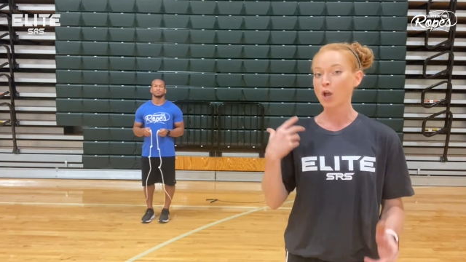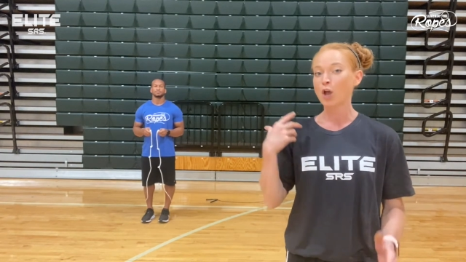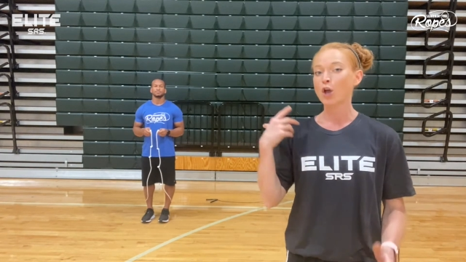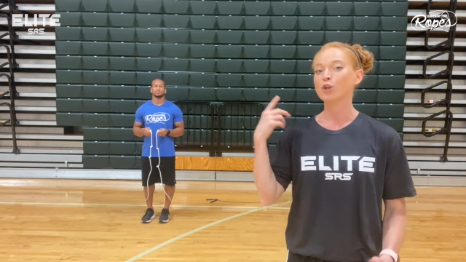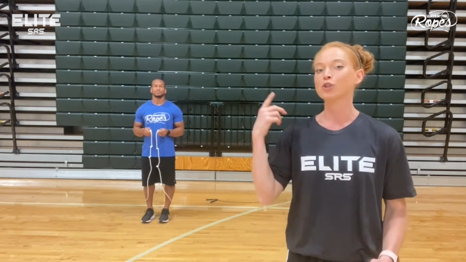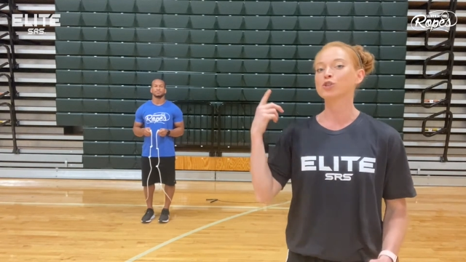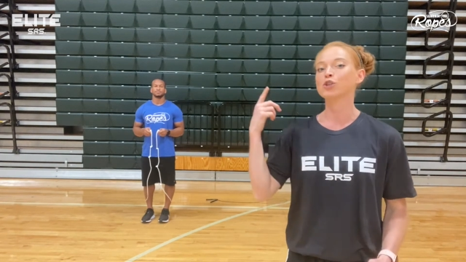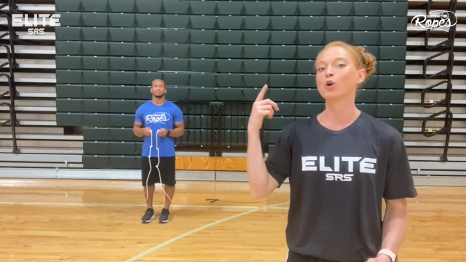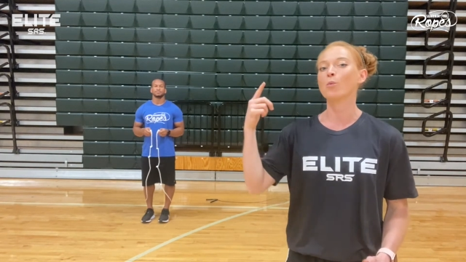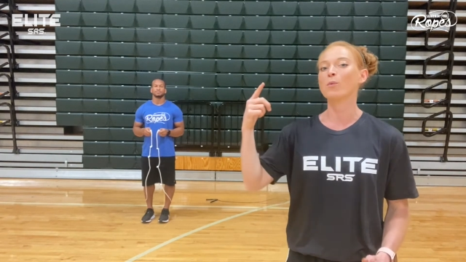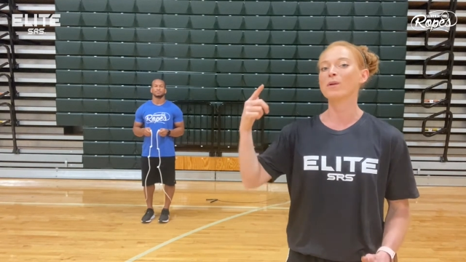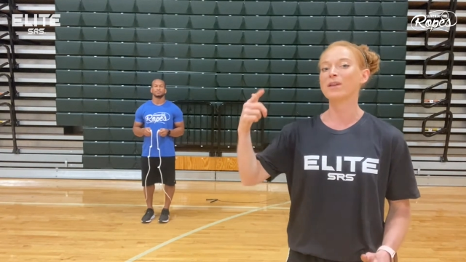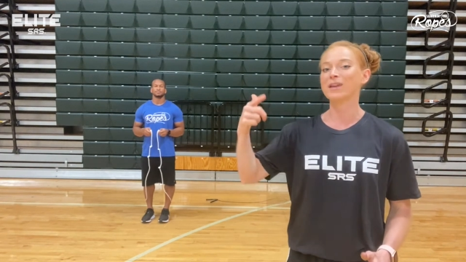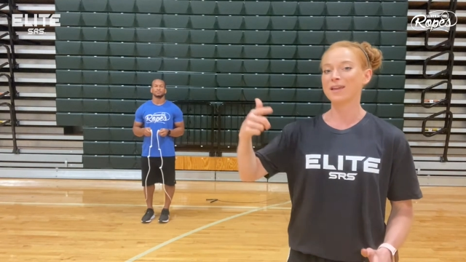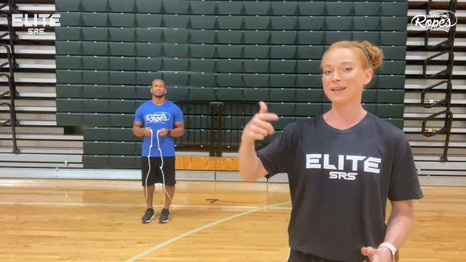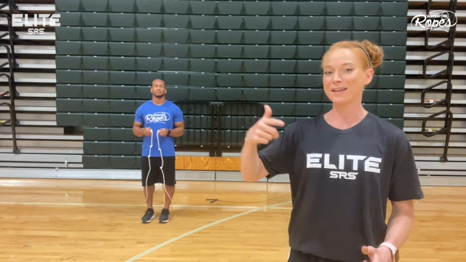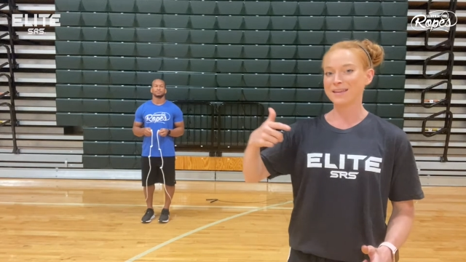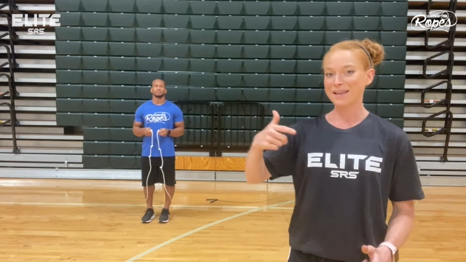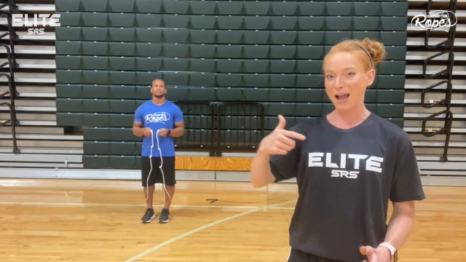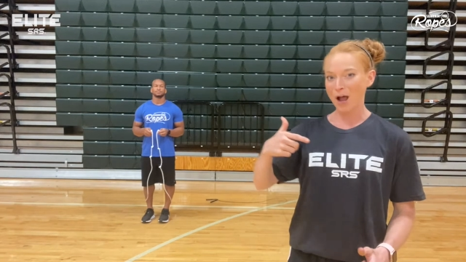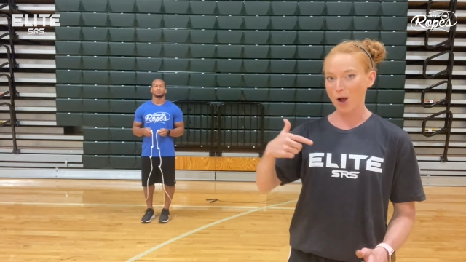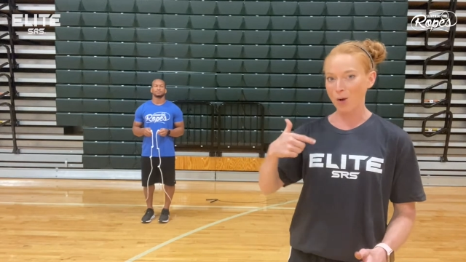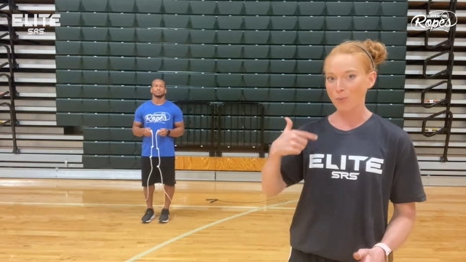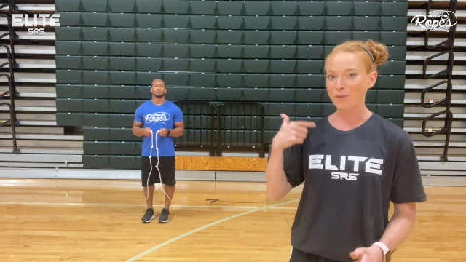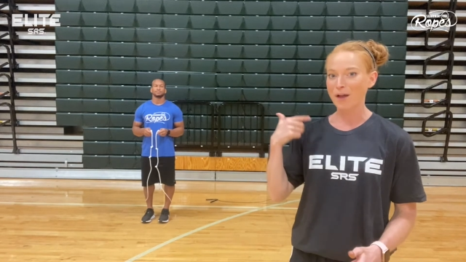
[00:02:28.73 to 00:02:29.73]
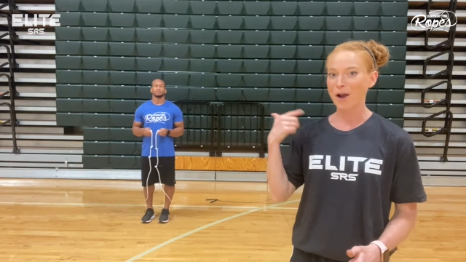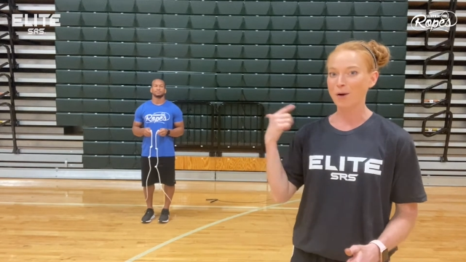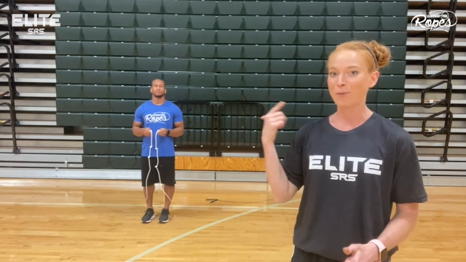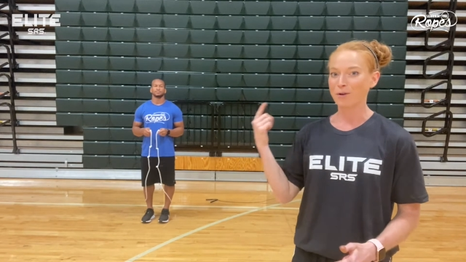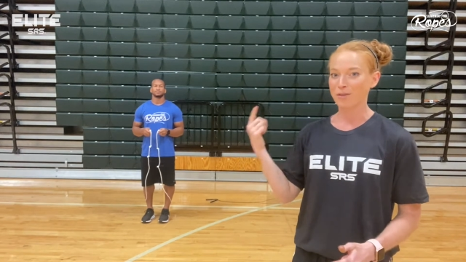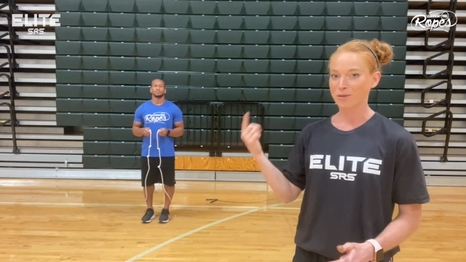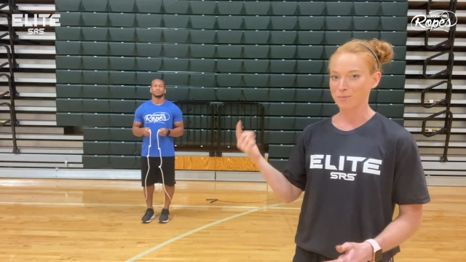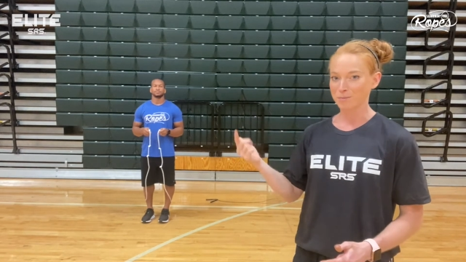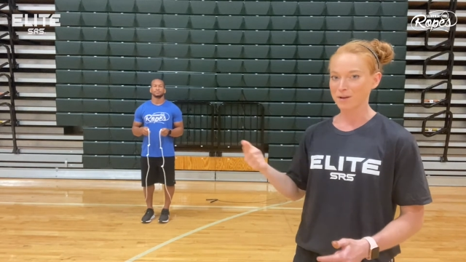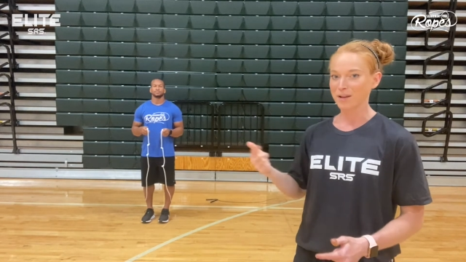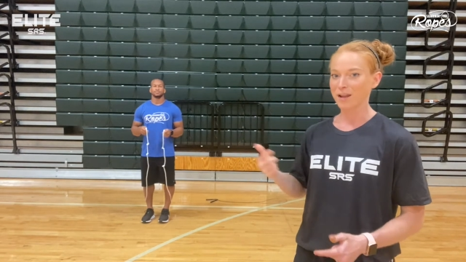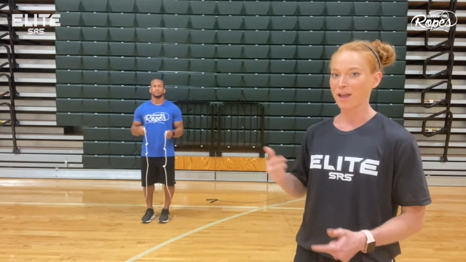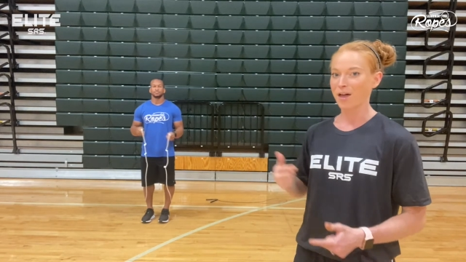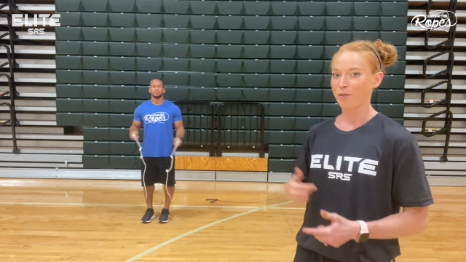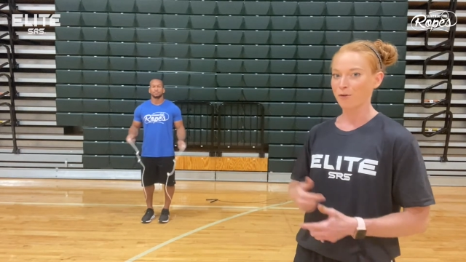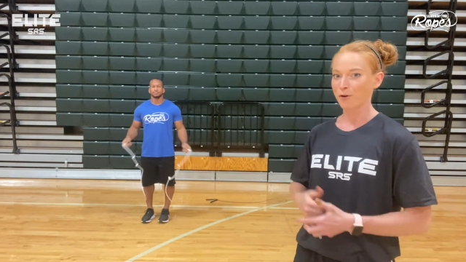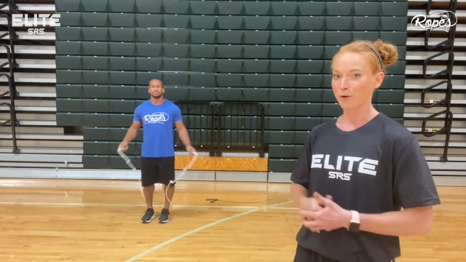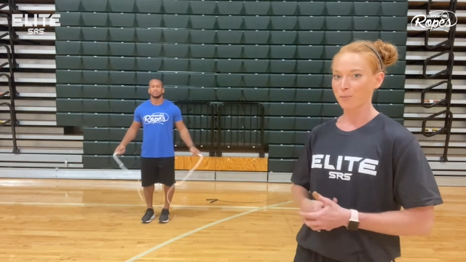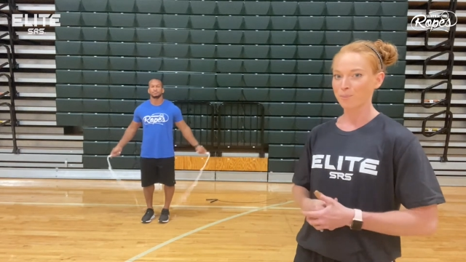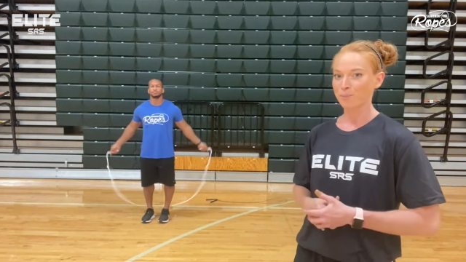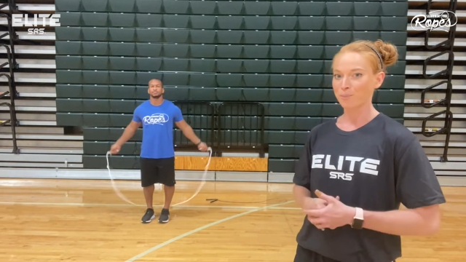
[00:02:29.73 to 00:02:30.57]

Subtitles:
so we can count that rhythm together.